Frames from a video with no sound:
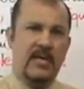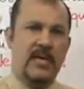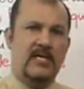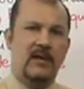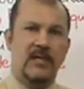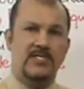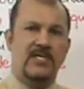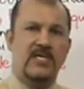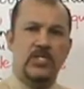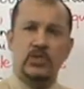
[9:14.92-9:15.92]
in
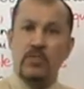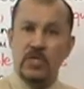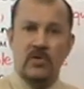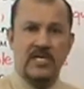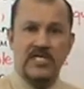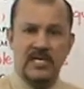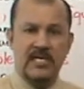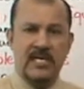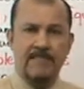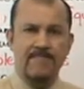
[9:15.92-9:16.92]
consultation with your
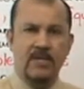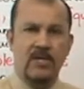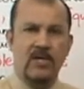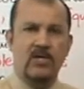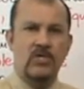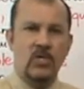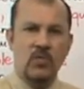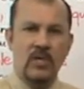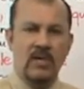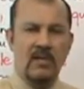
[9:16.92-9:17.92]
attorney, you
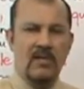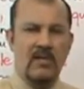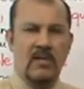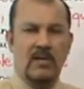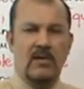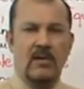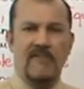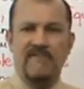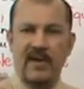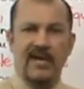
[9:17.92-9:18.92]
will
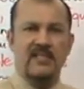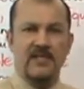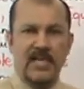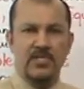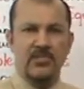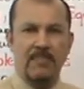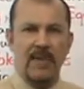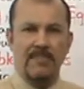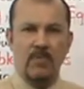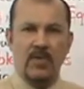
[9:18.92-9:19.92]
file the necessary
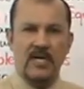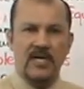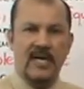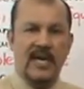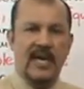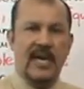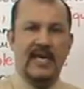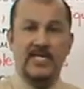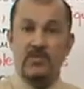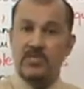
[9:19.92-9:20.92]
paperwork,
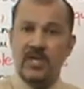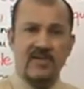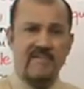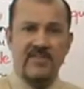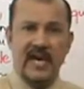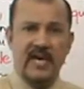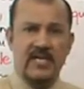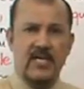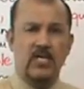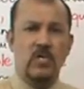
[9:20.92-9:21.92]
and as a result of
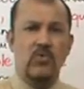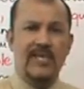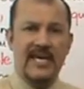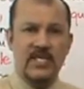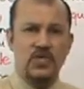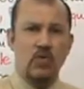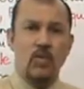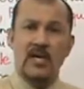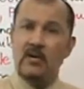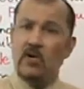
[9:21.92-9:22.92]
that, you will issue
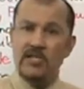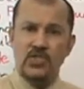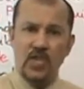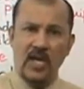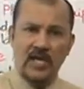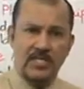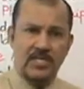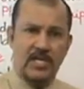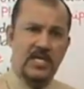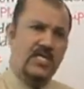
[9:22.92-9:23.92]
what are called
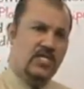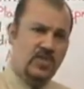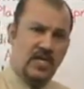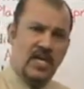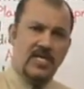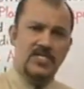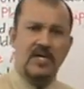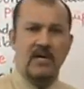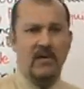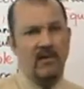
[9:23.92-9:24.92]
shares.
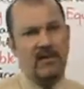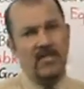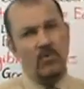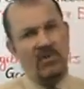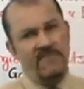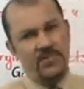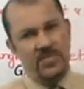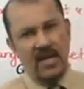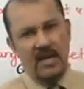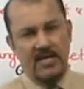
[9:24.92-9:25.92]
Shares are another word for
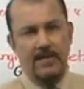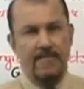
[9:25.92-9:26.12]
stock.